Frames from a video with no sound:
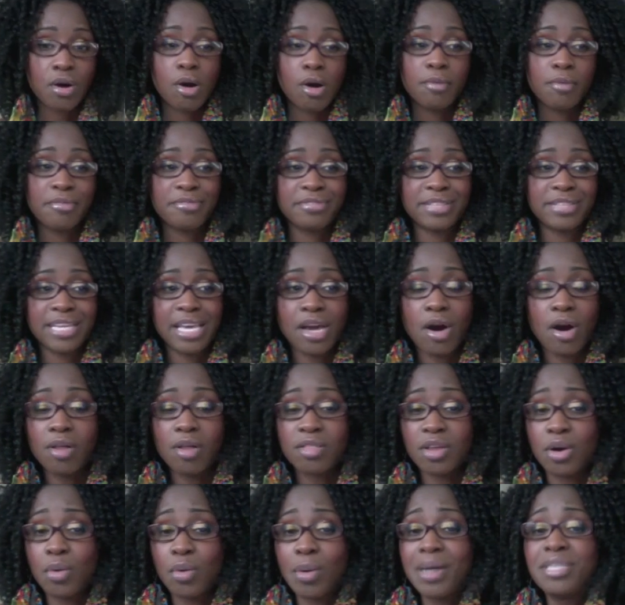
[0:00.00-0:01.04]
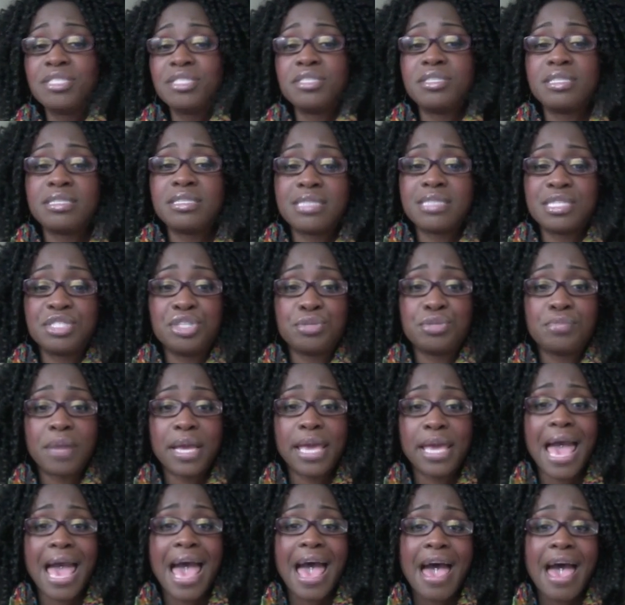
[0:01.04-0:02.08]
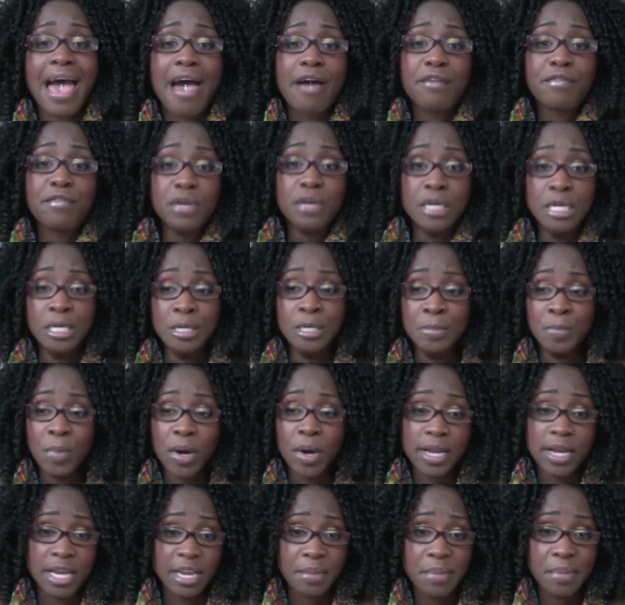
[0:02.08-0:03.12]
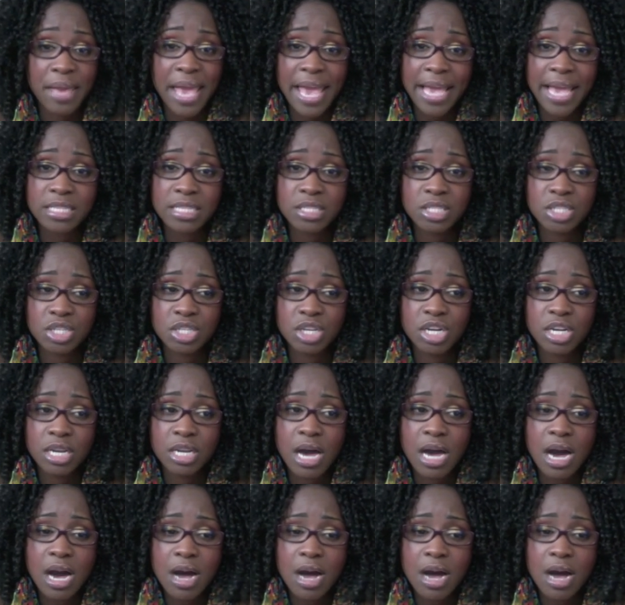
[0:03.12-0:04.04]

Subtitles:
Hopefully all the questions that you might have are going to be answered.